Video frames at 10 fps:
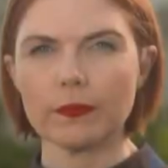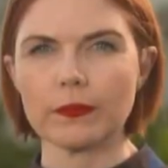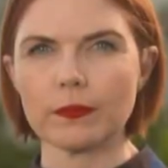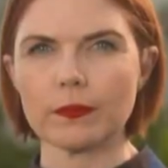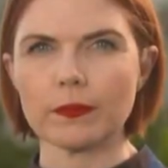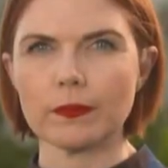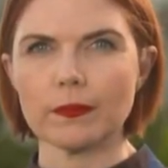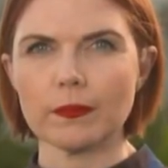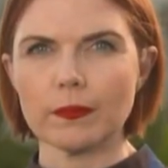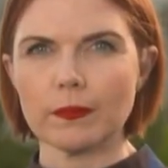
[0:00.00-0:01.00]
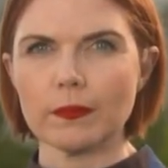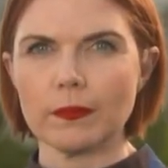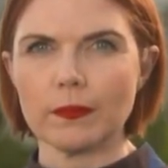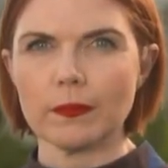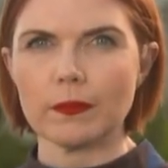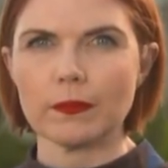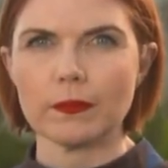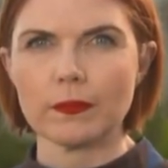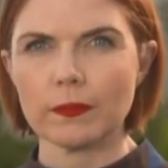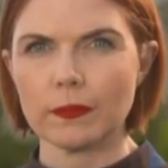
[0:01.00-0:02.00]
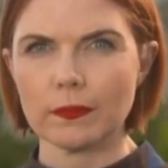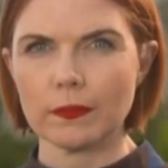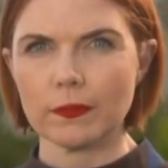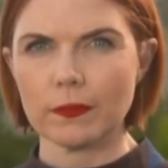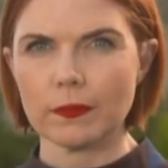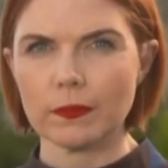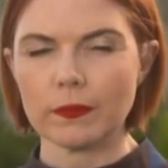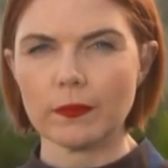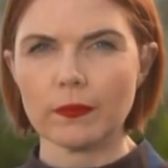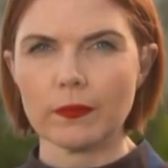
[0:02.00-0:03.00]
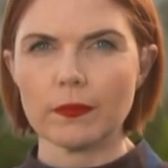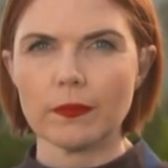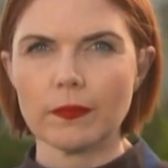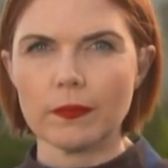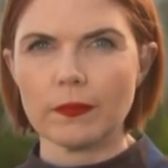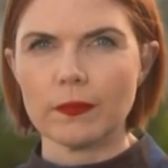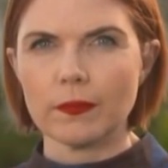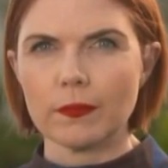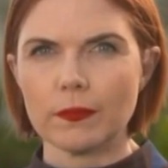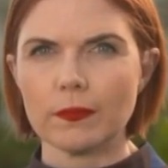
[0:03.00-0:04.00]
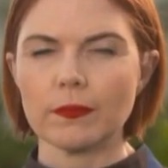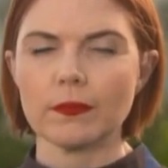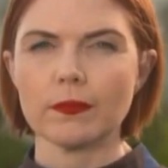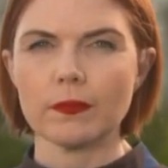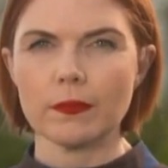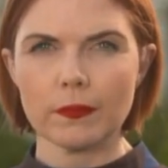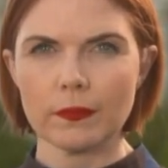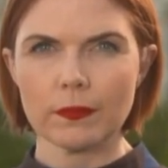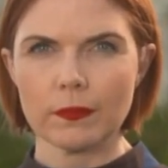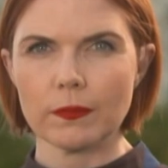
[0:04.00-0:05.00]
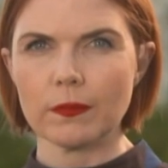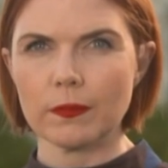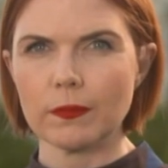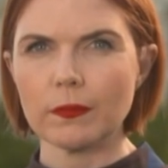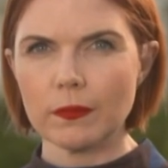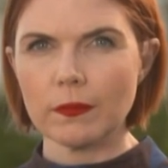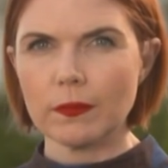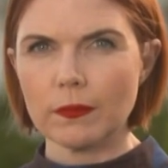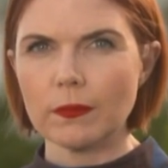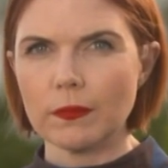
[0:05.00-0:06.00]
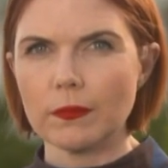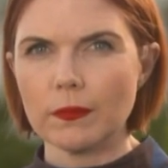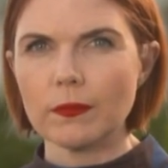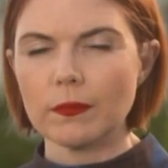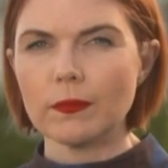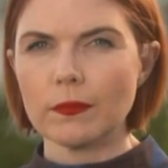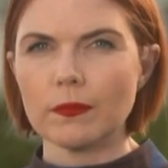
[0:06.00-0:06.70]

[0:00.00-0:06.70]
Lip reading: The person shown says nothing.